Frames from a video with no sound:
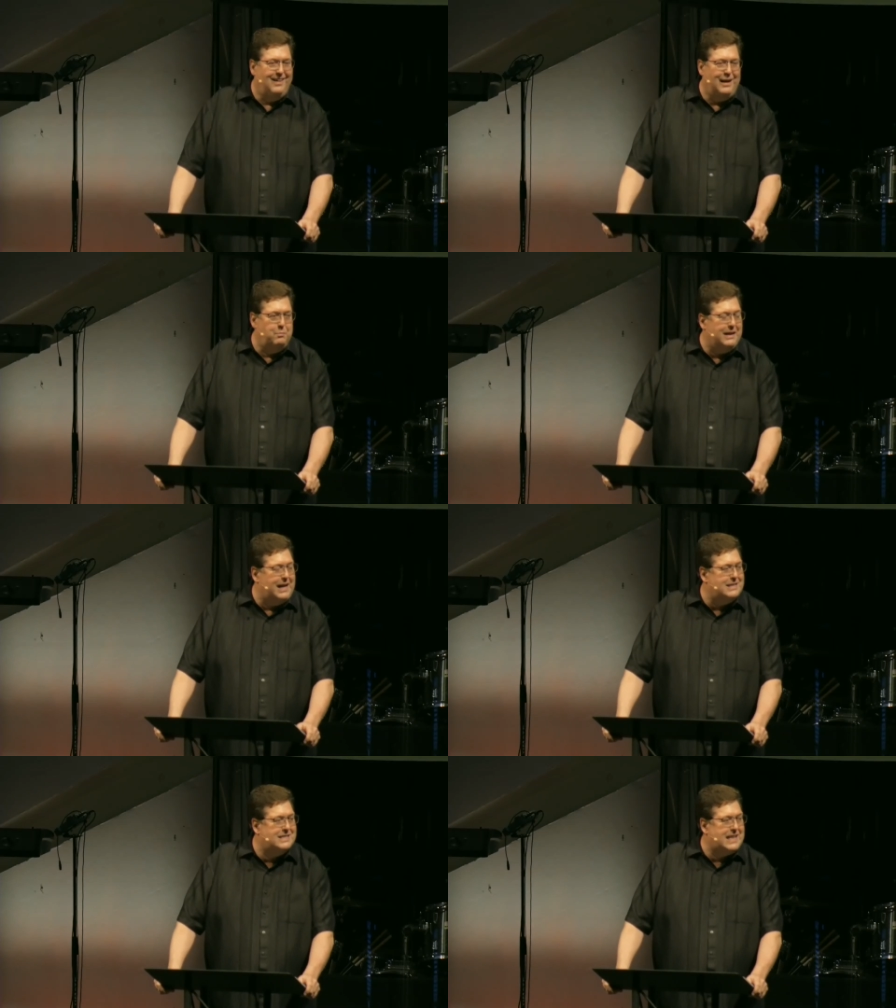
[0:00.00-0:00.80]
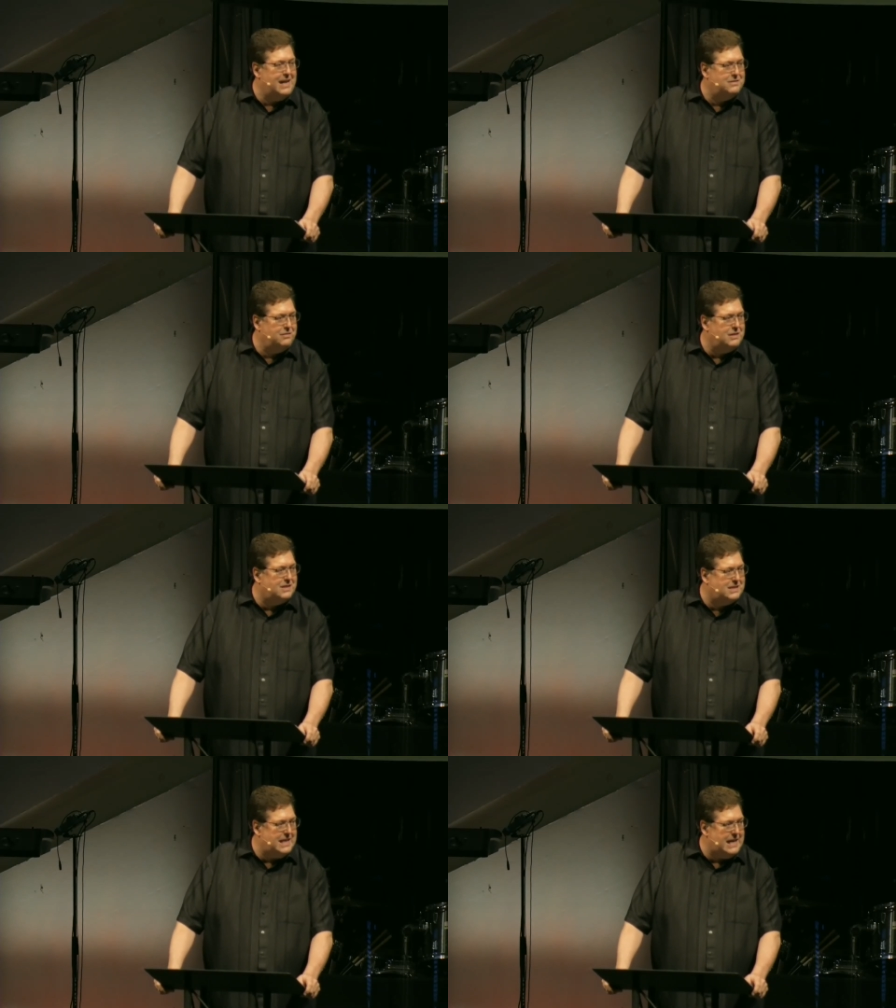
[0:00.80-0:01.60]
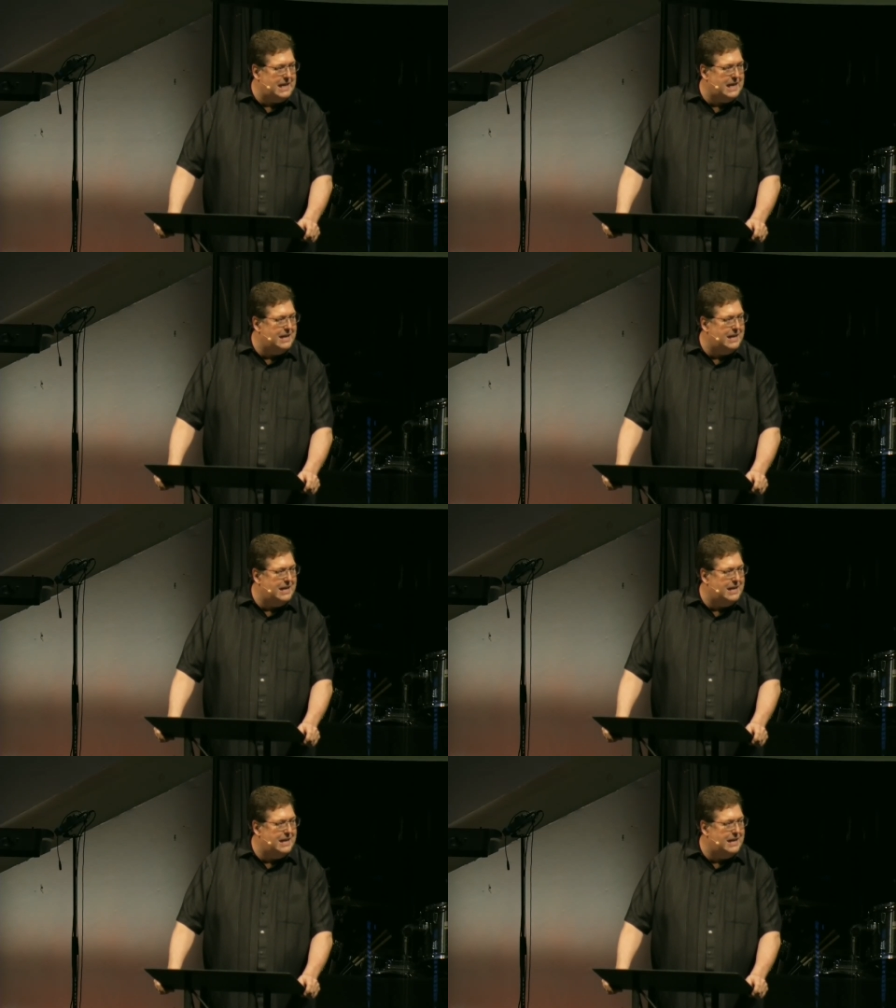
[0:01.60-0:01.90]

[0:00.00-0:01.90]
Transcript: It'll be like the sands of the sea.